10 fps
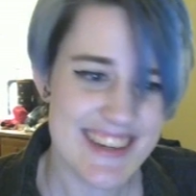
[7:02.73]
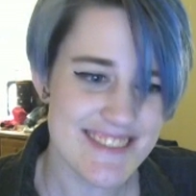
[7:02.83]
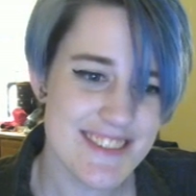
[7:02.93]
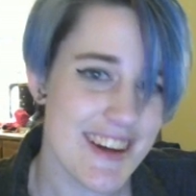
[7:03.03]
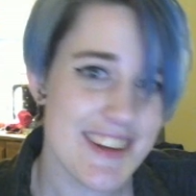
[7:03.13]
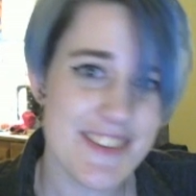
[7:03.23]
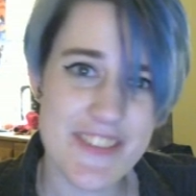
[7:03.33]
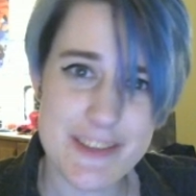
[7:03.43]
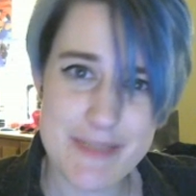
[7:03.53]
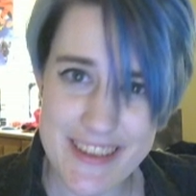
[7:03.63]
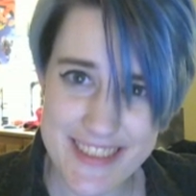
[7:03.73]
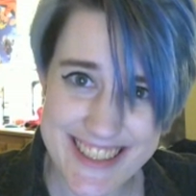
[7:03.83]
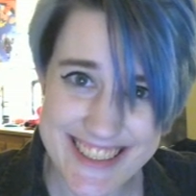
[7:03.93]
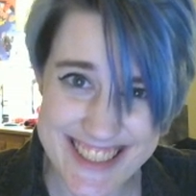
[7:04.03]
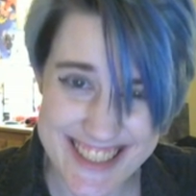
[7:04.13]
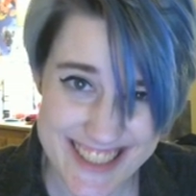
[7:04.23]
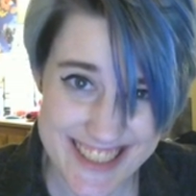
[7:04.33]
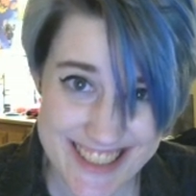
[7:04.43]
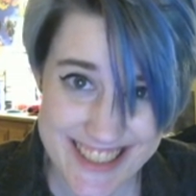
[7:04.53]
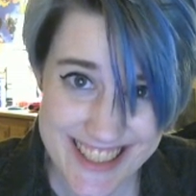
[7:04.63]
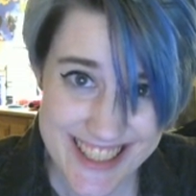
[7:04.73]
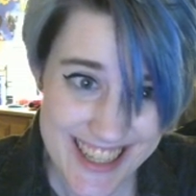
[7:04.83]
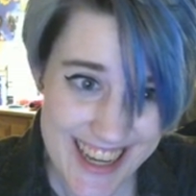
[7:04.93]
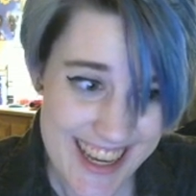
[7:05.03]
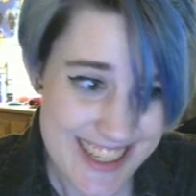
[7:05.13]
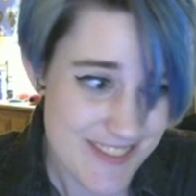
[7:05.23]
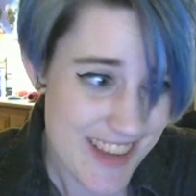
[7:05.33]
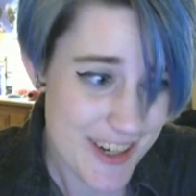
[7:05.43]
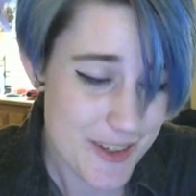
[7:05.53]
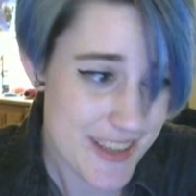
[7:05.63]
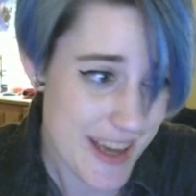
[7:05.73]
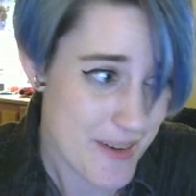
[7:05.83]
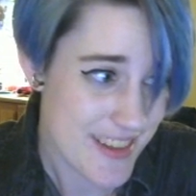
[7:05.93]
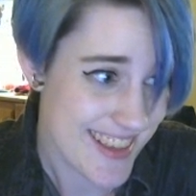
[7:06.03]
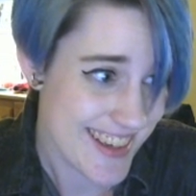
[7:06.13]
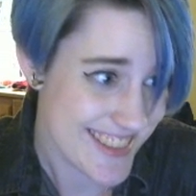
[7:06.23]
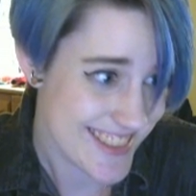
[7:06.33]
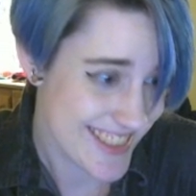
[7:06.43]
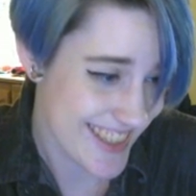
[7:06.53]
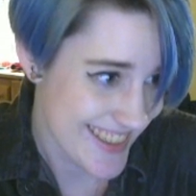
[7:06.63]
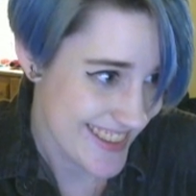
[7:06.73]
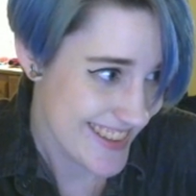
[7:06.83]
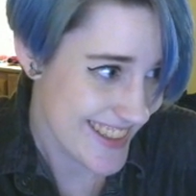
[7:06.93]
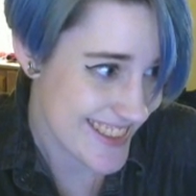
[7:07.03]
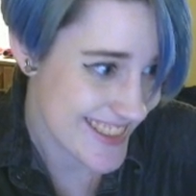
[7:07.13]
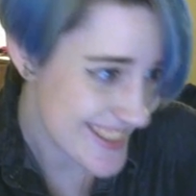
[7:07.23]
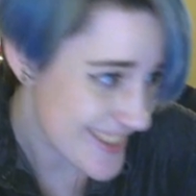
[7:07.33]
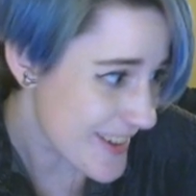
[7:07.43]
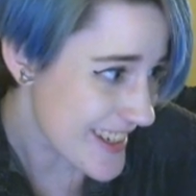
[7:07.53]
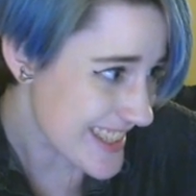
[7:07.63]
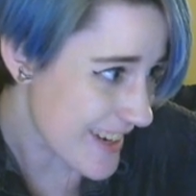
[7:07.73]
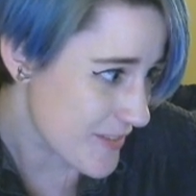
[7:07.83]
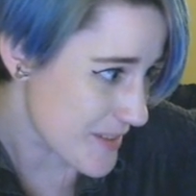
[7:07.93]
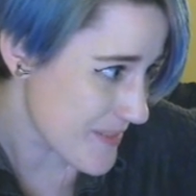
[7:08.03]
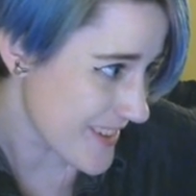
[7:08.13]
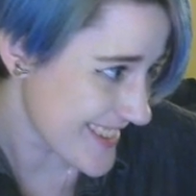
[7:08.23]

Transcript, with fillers: don't know how to feel about this. I'm not okay with this. This is so uncomfortable.